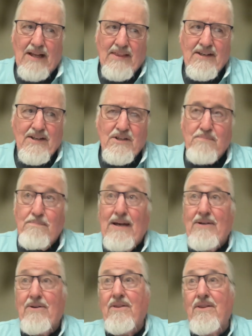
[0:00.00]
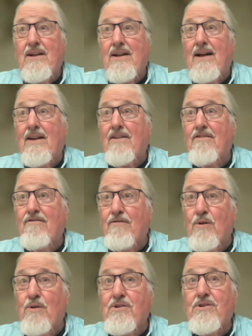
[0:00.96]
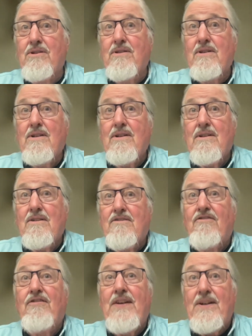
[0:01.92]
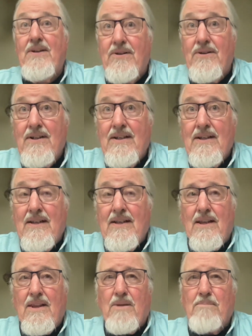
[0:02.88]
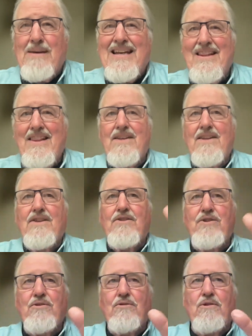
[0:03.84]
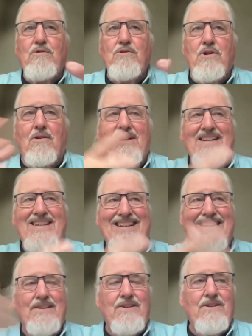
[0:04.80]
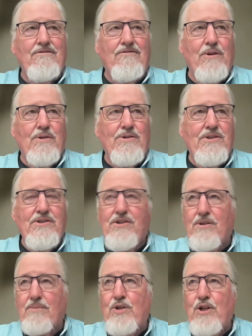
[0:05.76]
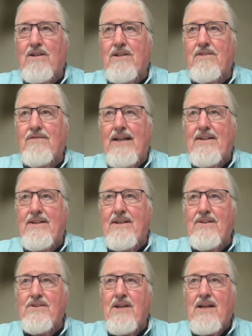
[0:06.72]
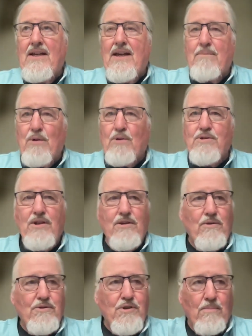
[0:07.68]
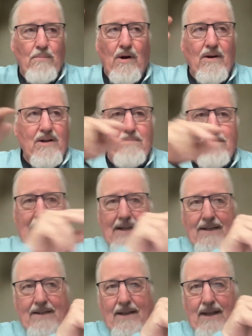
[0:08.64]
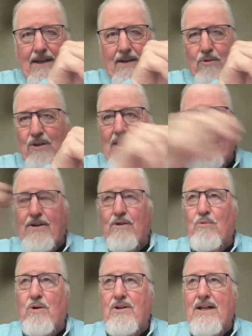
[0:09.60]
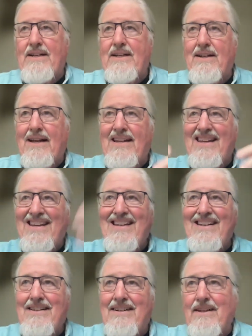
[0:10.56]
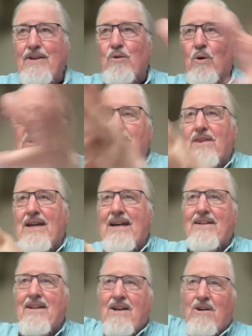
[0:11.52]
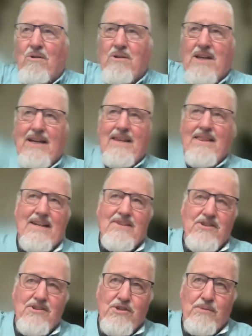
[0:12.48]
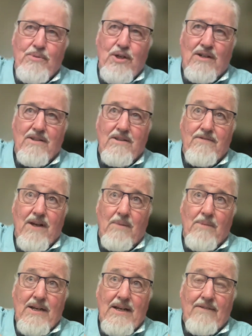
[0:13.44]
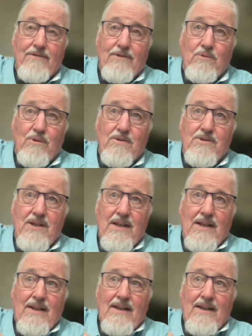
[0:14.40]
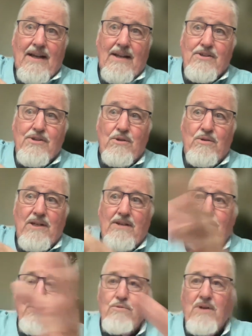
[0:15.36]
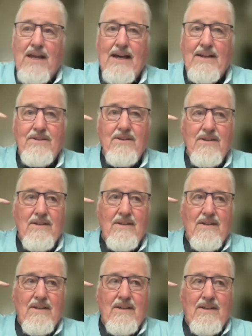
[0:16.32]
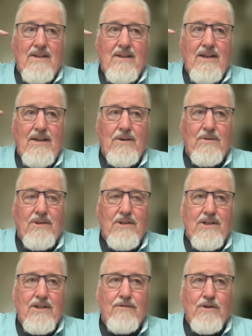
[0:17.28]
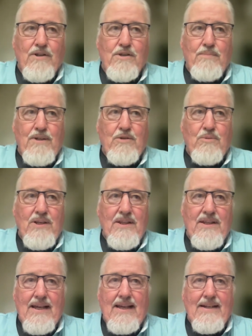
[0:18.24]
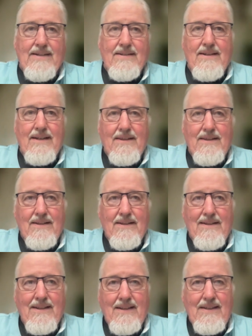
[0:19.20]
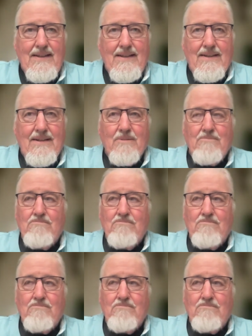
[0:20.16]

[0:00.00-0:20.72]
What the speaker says: think it's better than I first feared. The main thing that you lose are indicative versus subjunctive endings, and most of those are marked by a relator word any, like ina, in order that, okay, that's a subjunctive coming afterwards. And so if you can't hear the difference between the eta and the e,